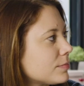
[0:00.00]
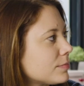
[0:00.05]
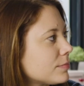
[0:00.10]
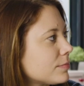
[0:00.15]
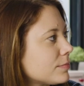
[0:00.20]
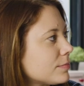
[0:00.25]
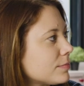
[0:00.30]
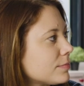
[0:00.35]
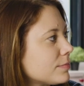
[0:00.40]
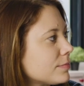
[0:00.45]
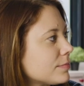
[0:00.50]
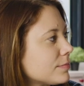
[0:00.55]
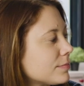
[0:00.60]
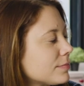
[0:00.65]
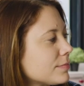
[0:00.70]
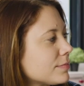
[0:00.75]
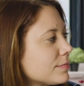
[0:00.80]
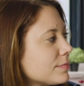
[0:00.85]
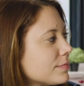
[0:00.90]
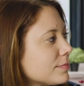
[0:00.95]

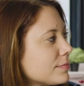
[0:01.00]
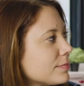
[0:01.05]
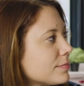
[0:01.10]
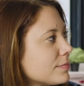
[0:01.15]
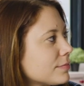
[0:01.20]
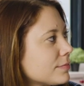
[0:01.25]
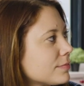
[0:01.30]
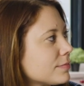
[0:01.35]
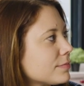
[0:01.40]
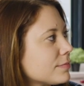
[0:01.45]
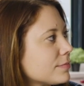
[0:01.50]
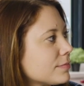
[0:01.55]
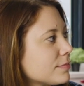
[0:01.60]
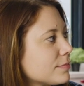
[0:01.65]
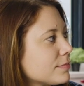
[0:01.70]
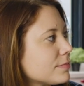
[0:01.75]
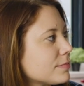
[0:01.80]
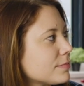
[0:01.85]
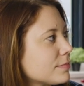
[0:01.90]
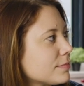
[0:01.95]

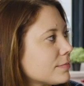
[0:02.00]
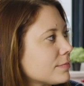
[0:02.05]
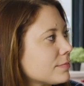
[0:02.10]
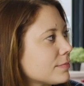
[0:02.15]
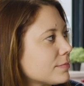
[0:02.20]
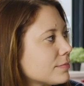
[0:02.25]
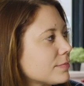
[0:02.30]
(silent)